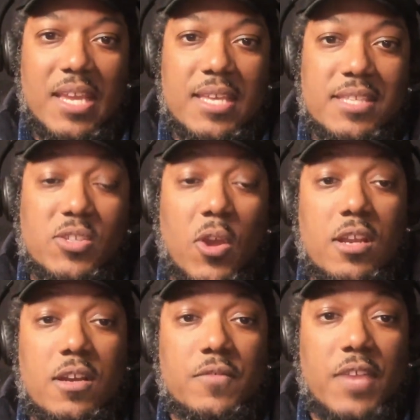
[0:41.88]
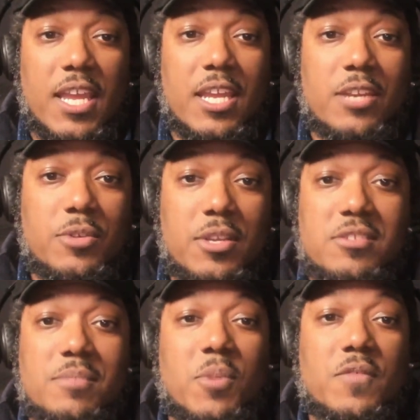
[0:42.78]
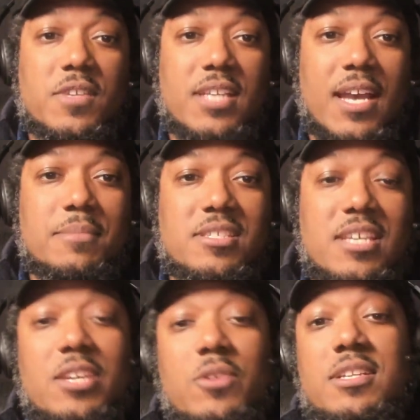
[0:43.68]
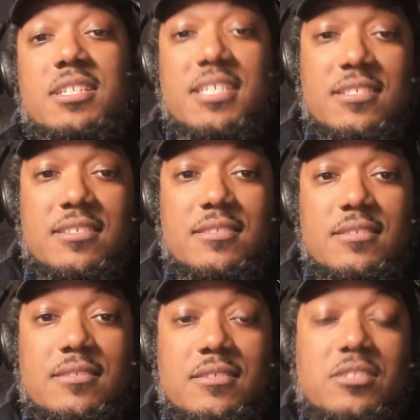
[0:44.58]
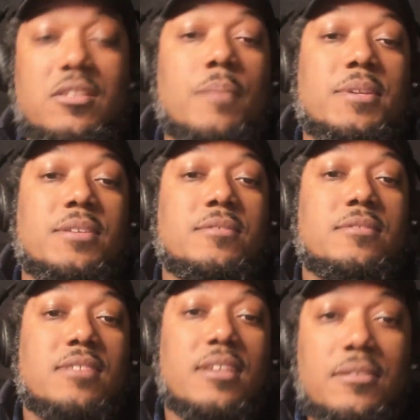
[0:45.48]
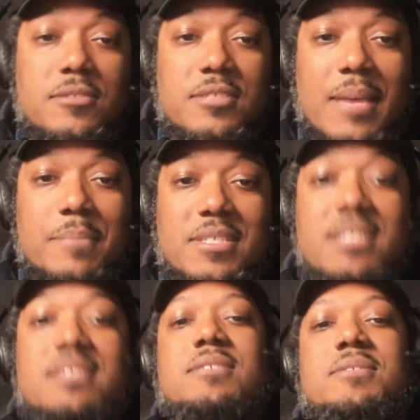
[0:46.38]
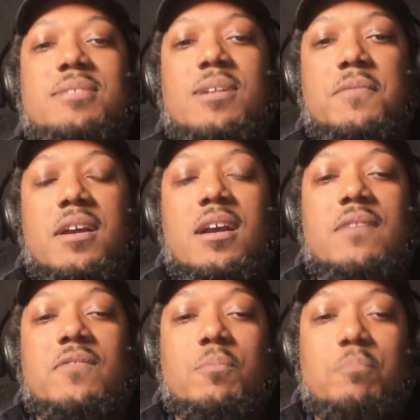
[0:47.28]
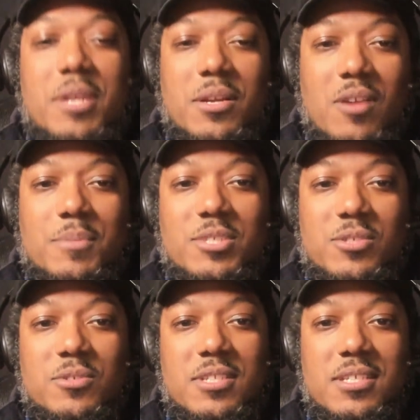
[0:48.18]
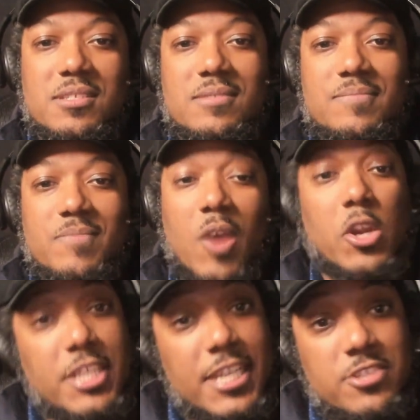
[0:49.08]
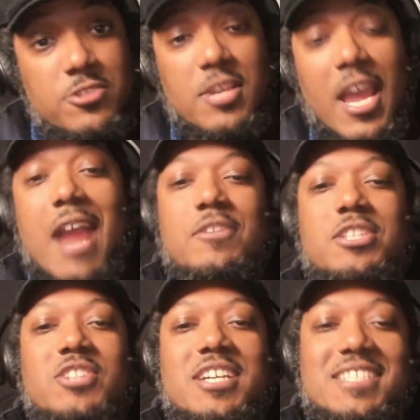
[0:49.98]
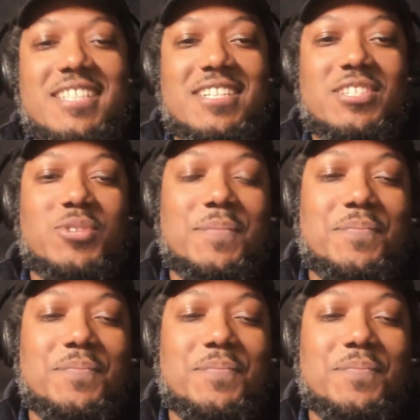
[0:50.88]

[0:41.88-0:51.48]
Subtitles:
Start of a new year is a perfect time to set your intentions, to sharpen your skills, and position yourself for bigger opportunities. Architecture is an ever-changing industry.